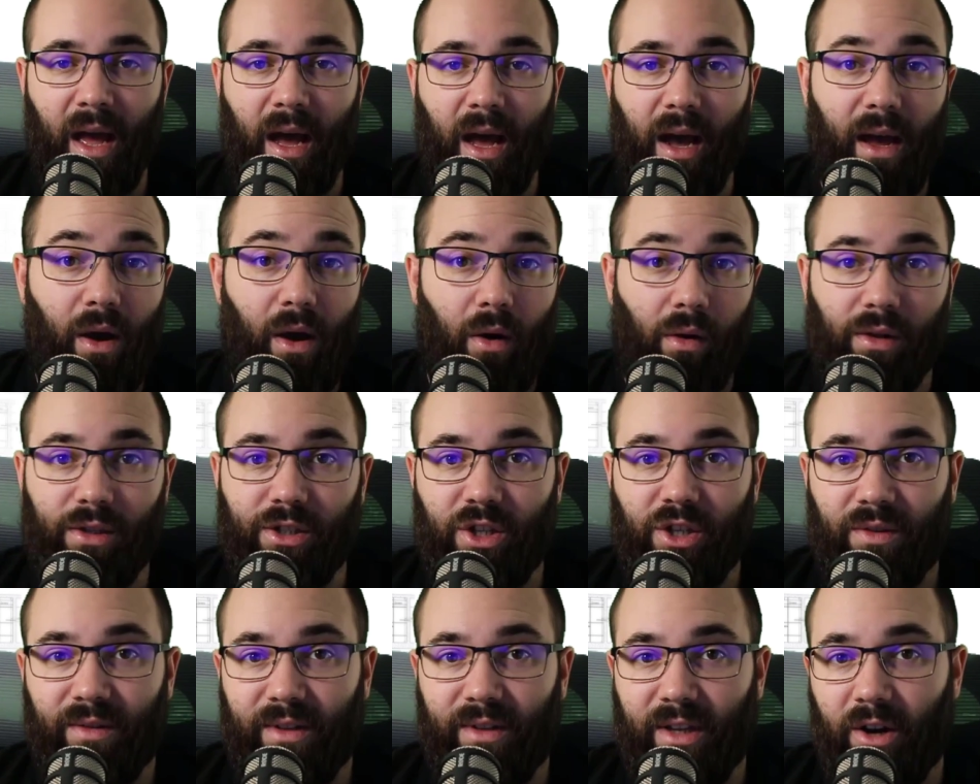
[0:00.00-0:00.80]

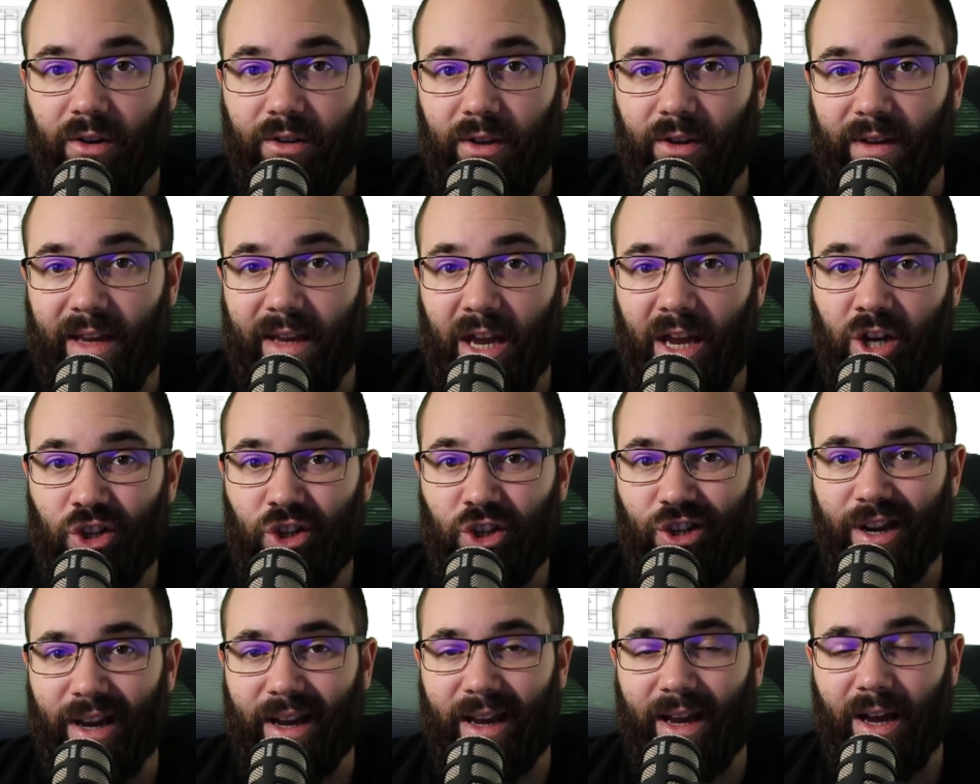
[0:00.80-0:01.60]
Also there you can
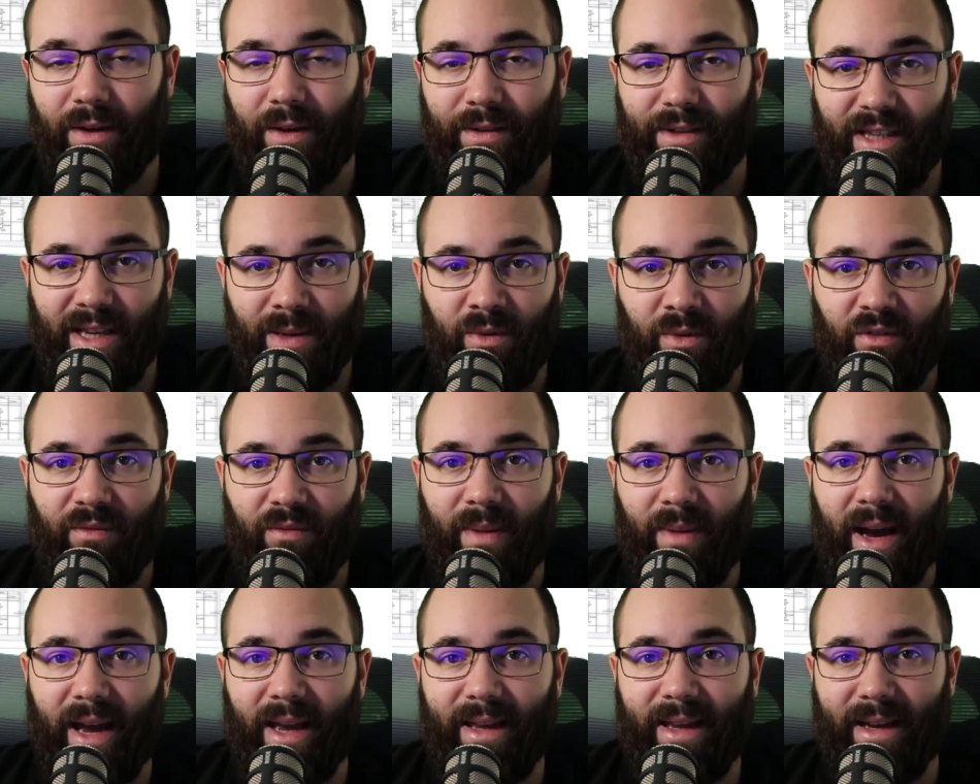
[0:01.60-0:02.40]
check out some of
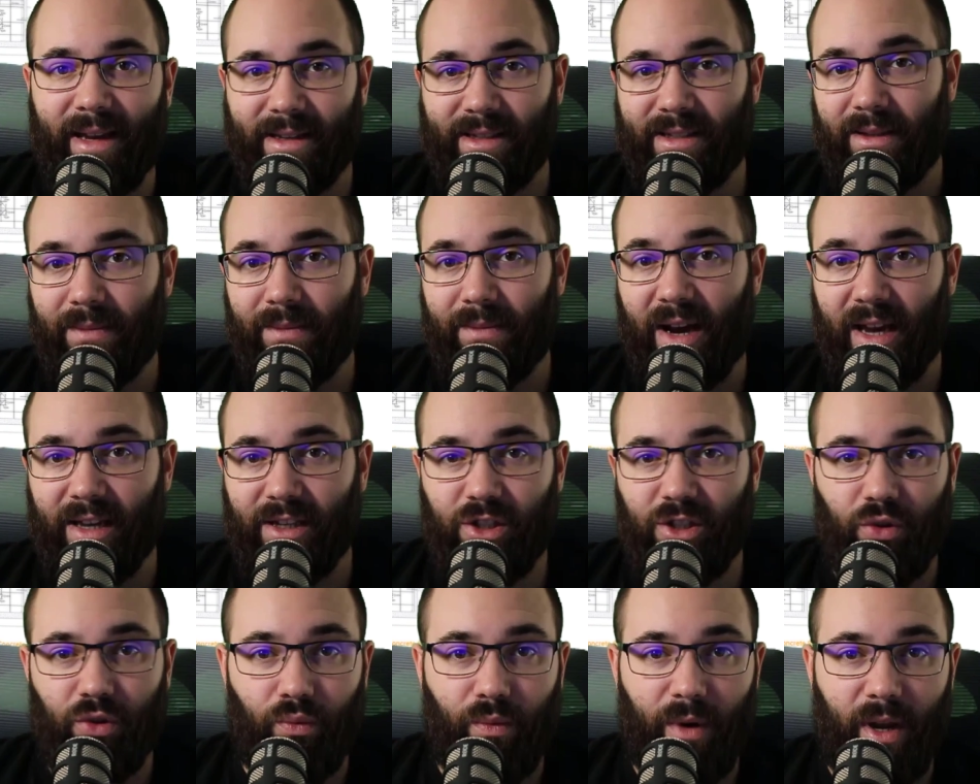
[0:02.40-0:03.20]
my
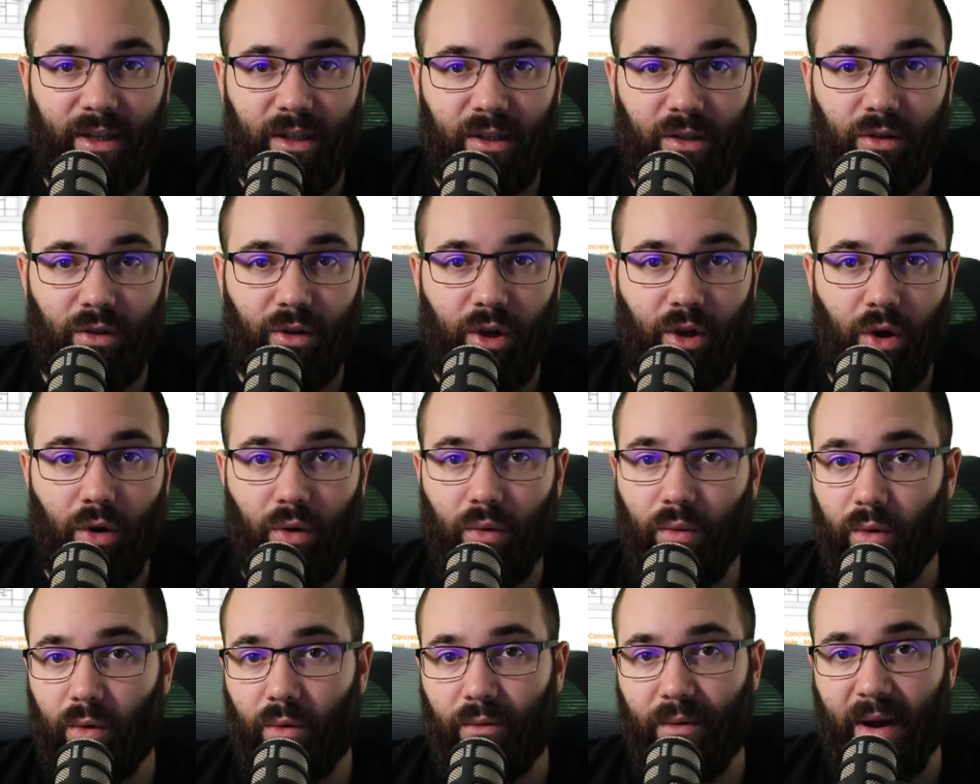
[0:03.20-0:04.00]
customized
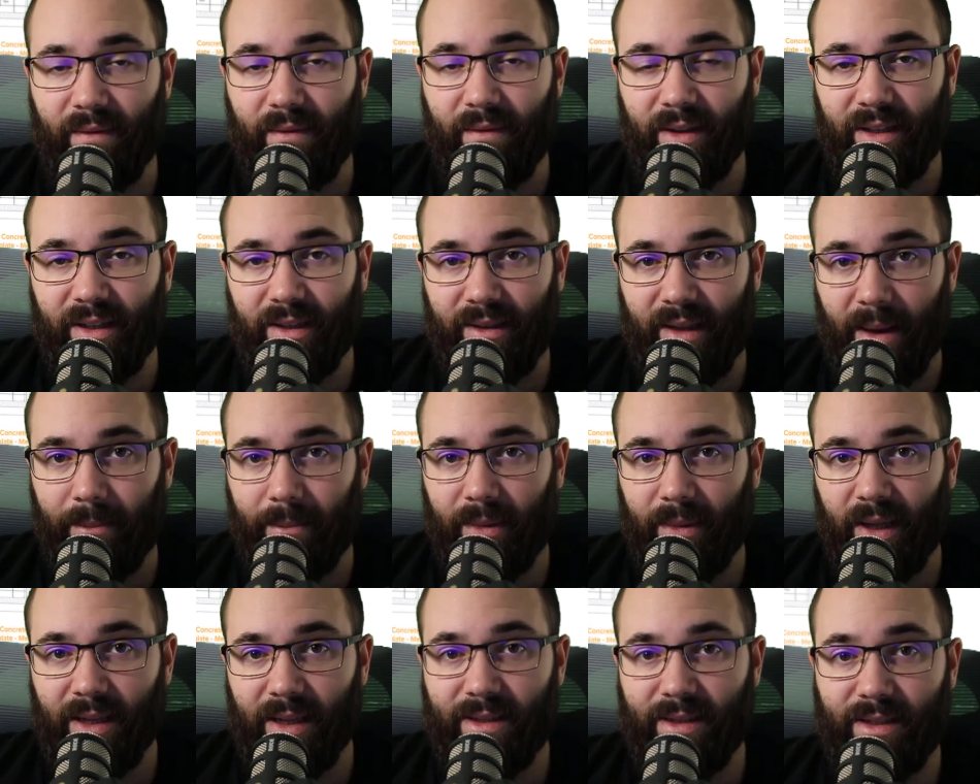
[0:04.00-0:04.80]
ready-to-go Revit
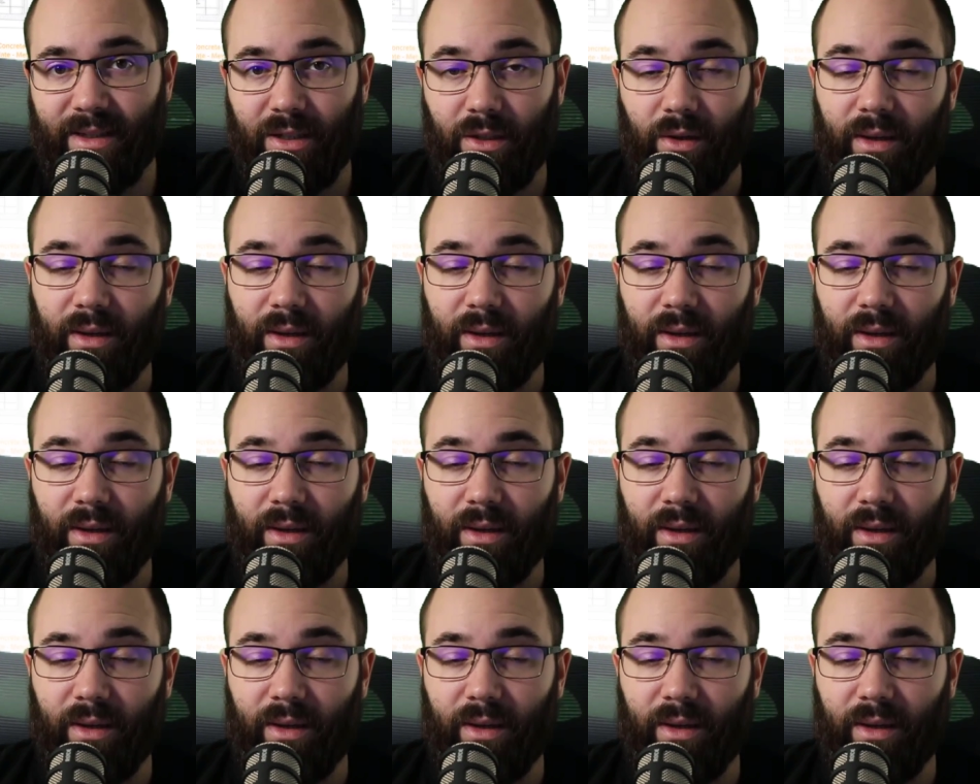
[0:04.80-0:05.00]
templates.